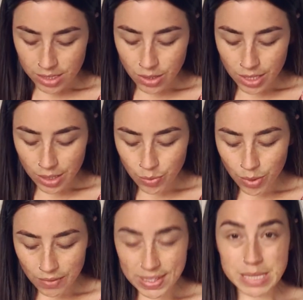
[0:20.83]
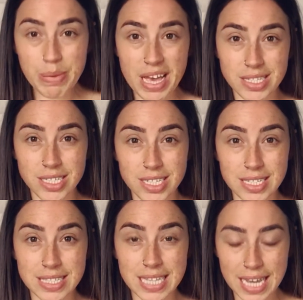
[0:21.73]
So in one of his
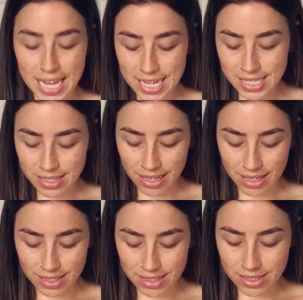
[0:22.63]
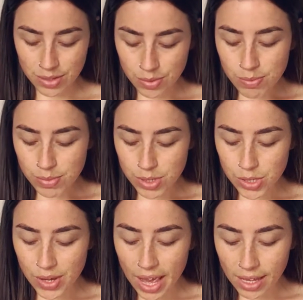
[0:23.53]
passages, he says,
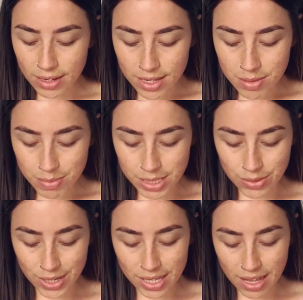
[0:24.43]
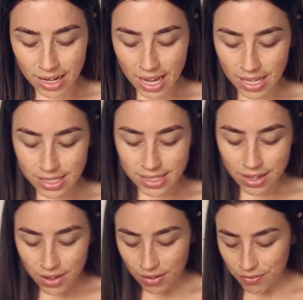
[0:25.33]
"To end the misery that has
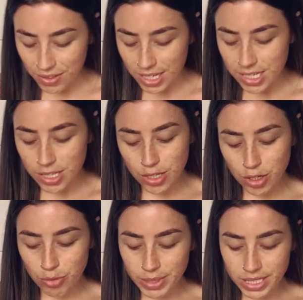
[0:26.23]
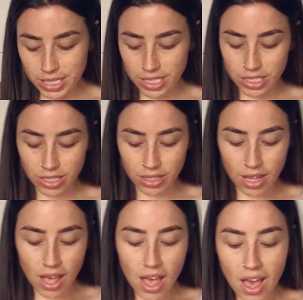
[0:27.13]
afflicted the human condition
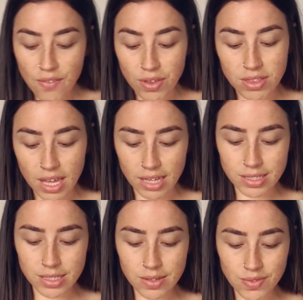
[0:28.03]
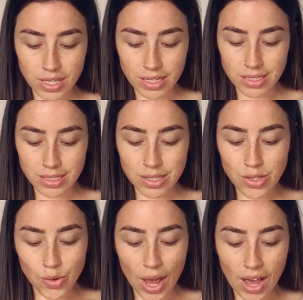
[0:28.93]
for thousands of years,
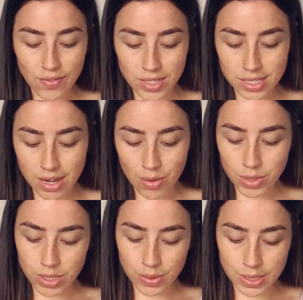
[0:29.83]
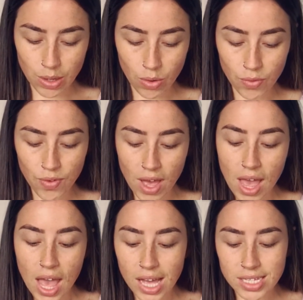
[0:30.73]
you have to start with yourself
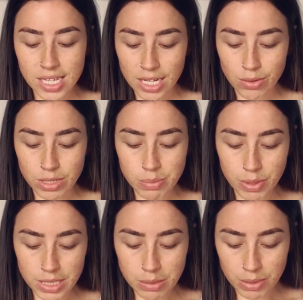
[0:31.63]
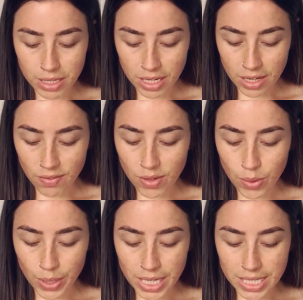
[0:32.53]
and take responsibility for
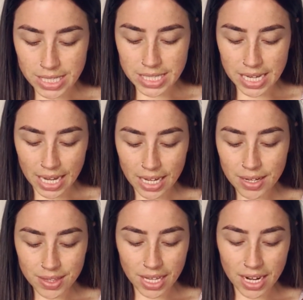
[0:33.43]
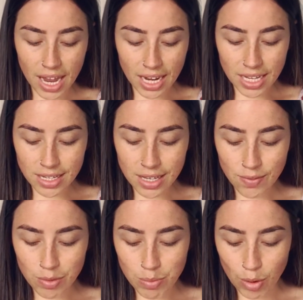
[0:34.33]
your inner state at any
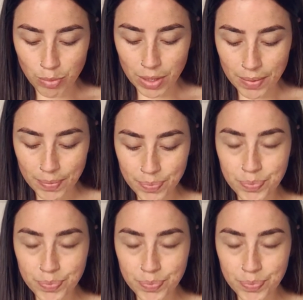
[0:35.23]
given moment."